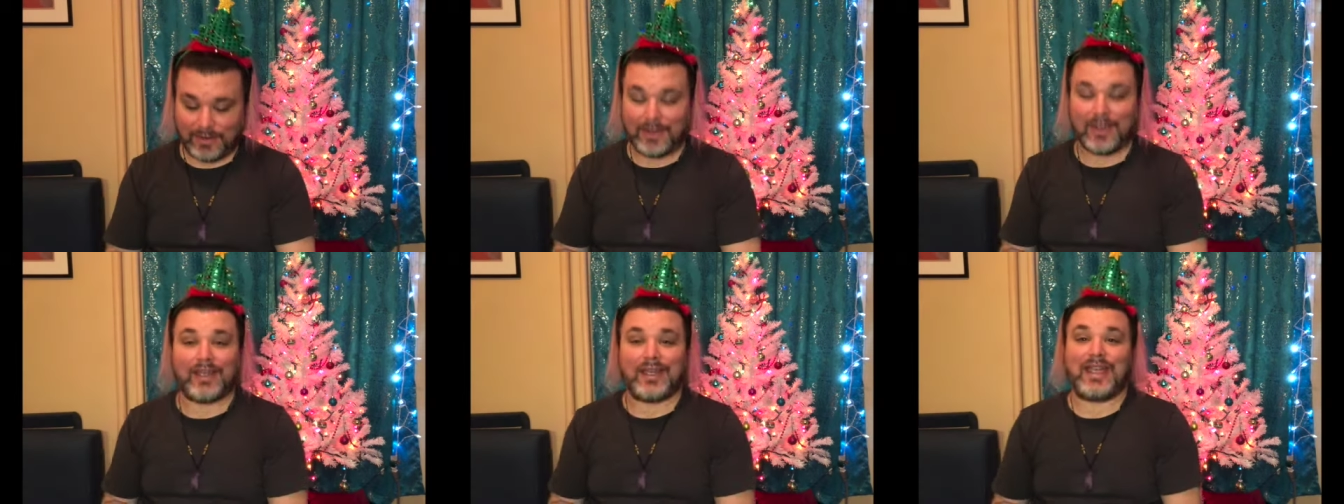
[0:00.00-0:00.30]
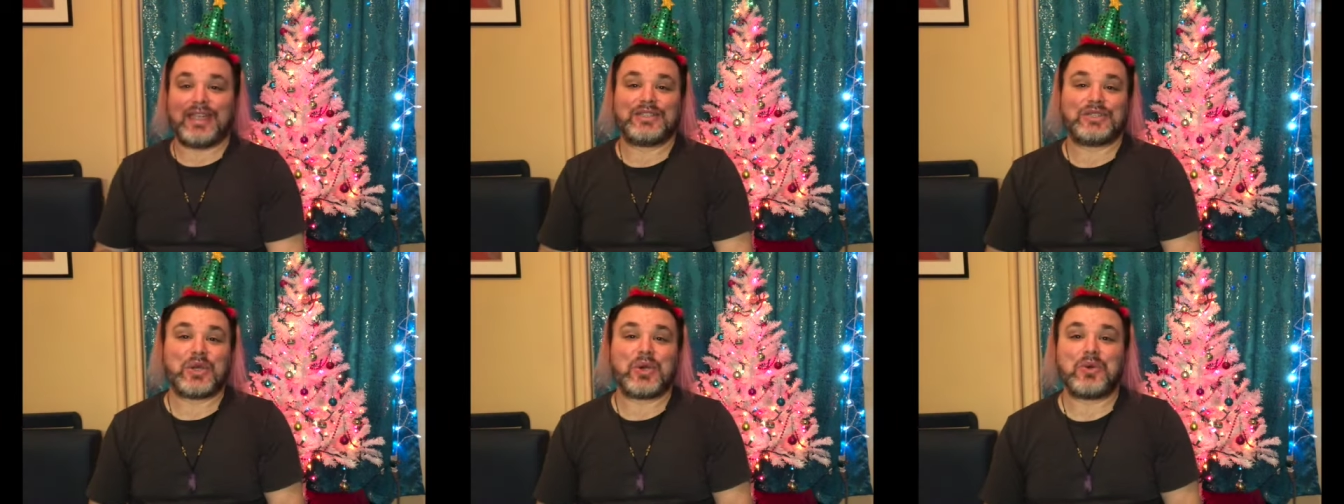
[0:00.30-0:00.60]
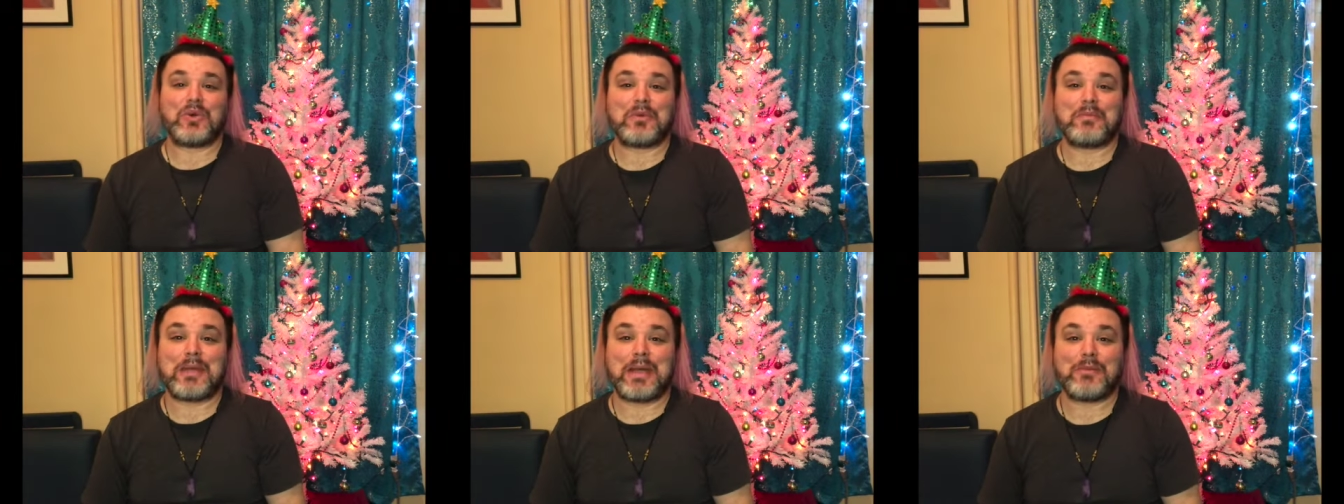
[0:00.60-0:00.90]
I don't
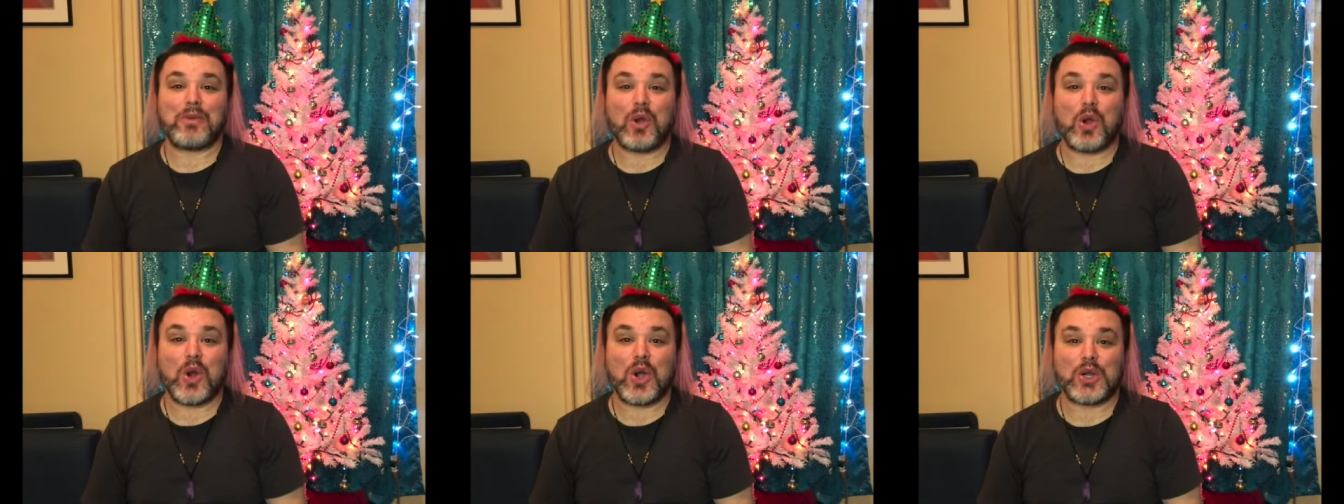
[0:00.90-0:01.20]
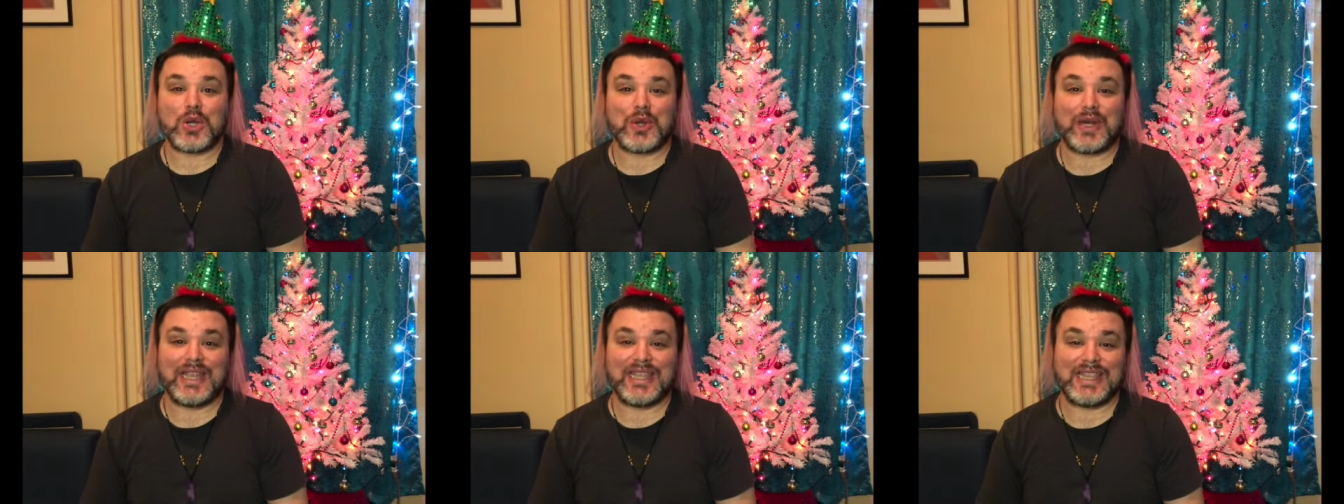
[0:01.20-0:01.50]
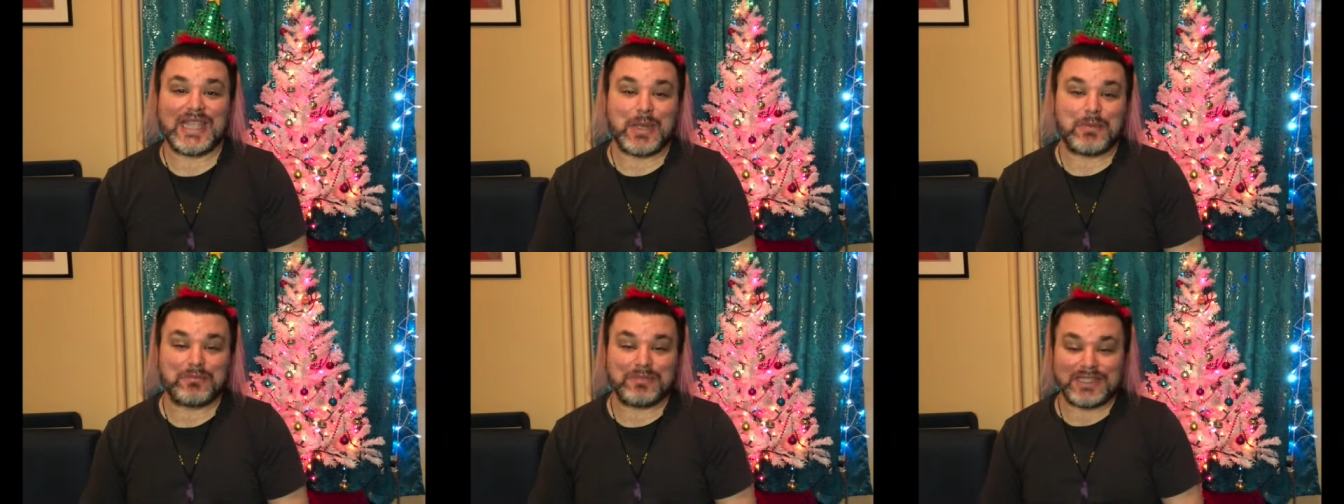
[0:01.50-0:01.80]
remember ordering
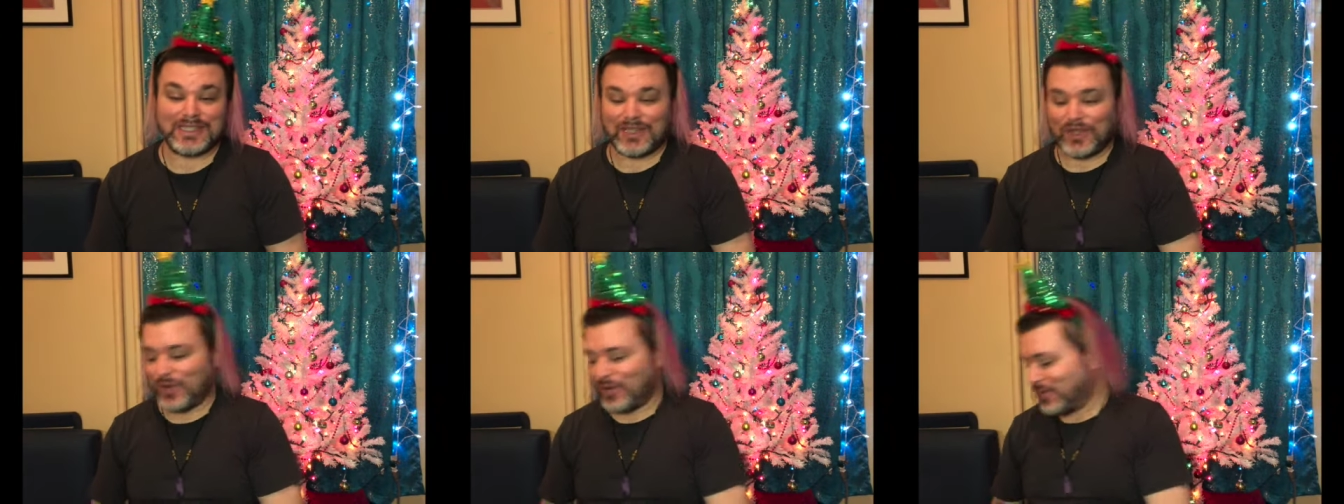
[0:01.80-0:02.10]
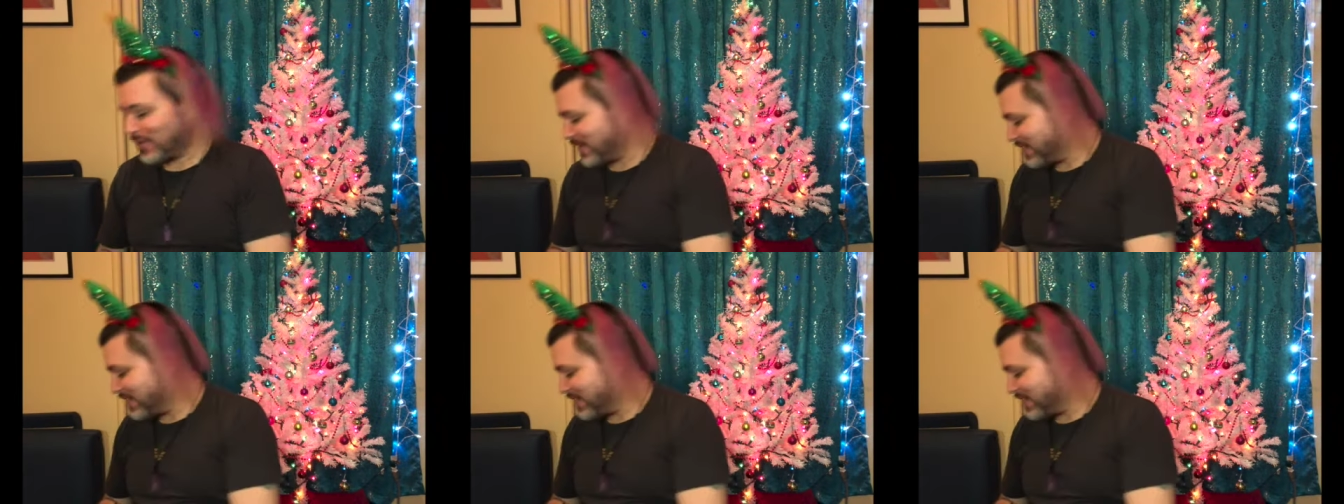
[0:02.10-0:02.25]
them, so.